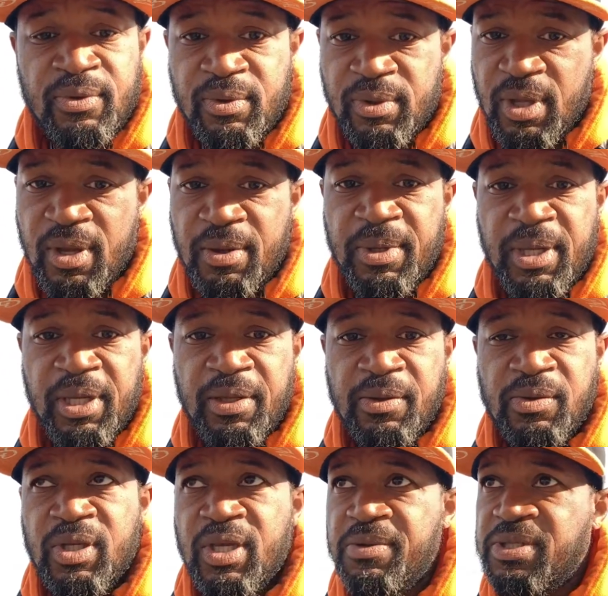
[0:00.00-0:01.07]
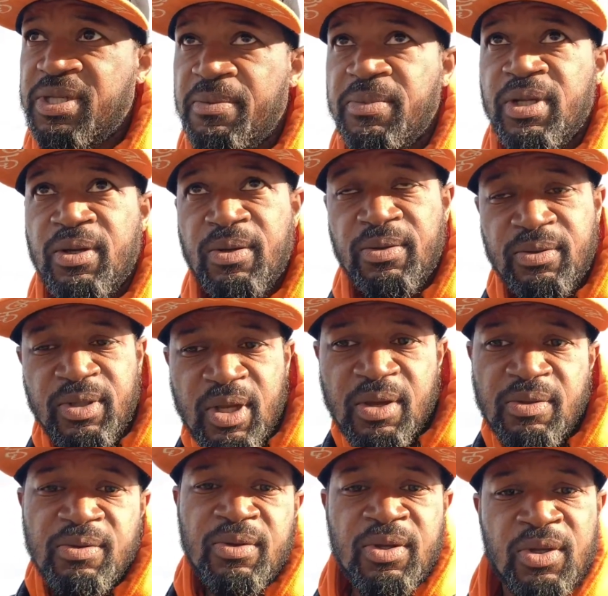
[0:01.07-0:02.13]
You know what I mean? Keep something, you know,
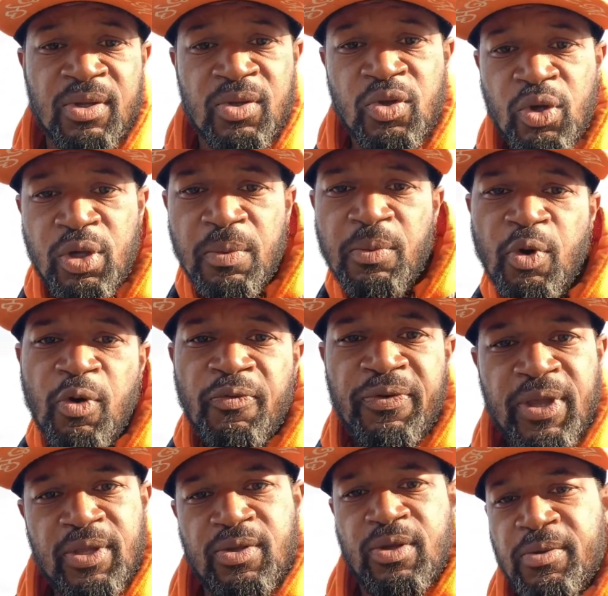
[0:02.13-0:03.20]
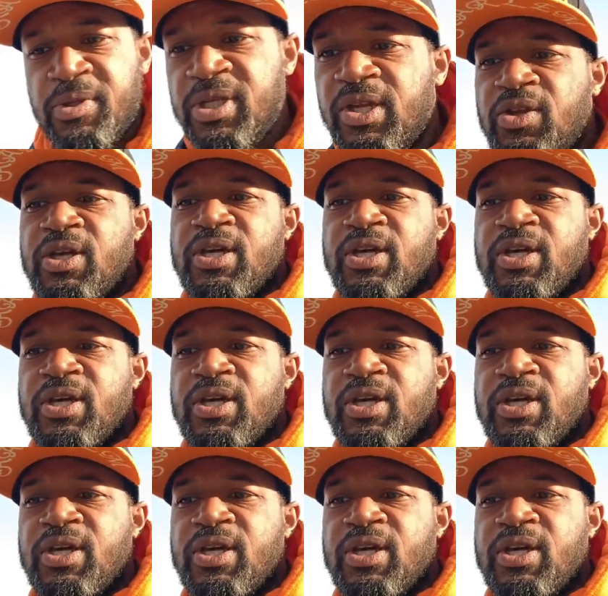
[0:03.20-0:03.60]
you can move it. You know what I'm saying? You